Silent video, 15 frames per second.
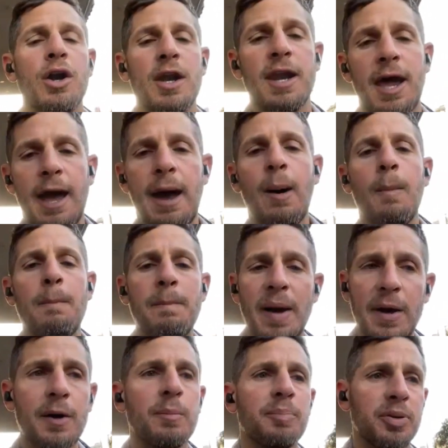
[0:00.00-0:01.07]
are now
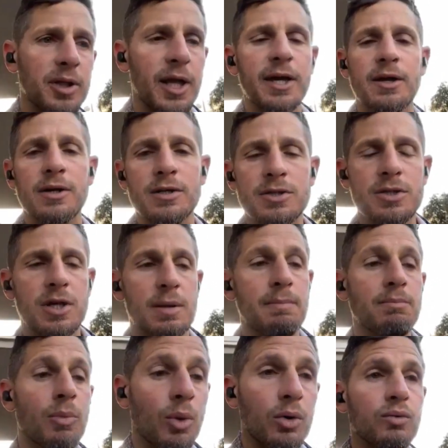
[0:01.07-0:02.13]
better players
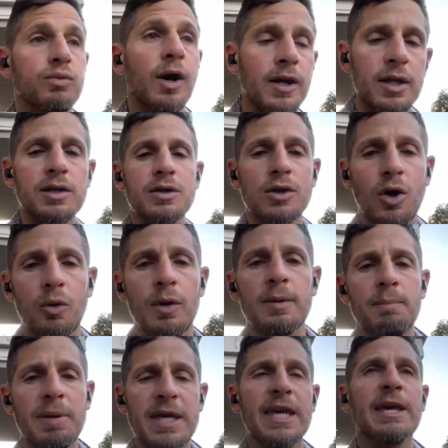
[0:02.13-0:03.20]
and more ready to go
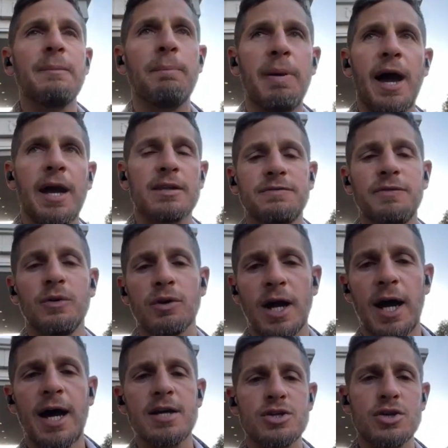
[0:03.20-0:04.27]
impactful
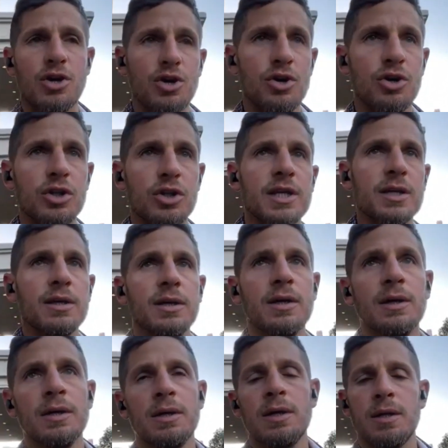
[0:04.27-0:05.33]
guys early
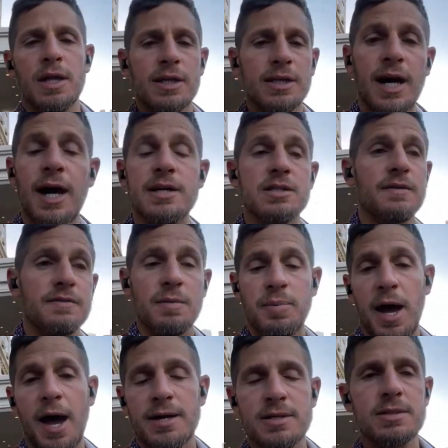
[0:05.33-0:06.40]
than guys of the
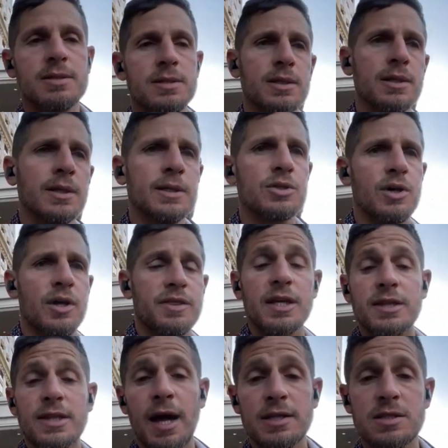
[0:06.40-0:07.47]
past. So I
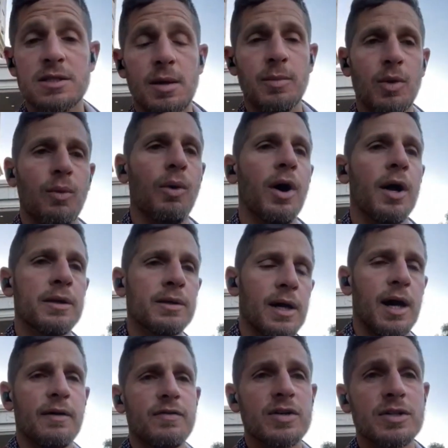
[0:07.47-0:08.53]
think that's number one.
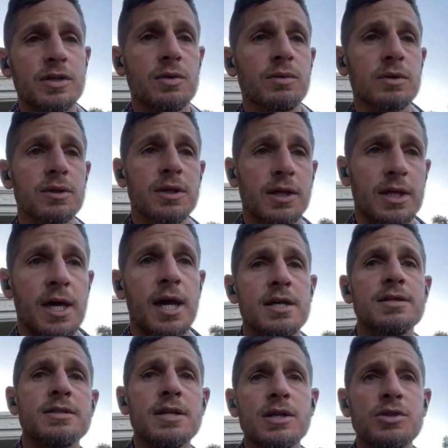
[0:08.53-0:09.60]
Obviously, the
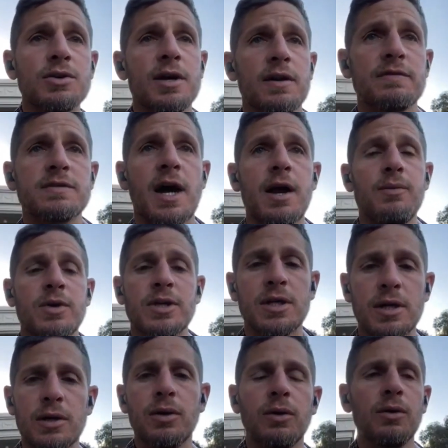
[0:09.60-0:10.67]
KC trade of Tyreek
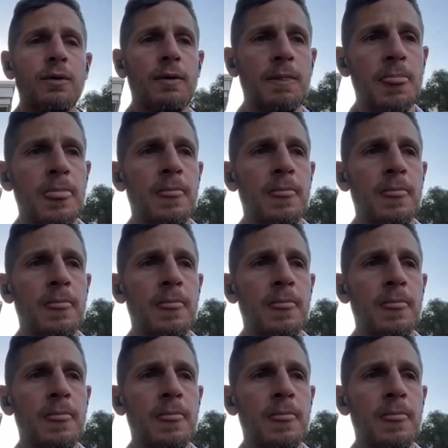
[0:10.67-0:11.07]
Hill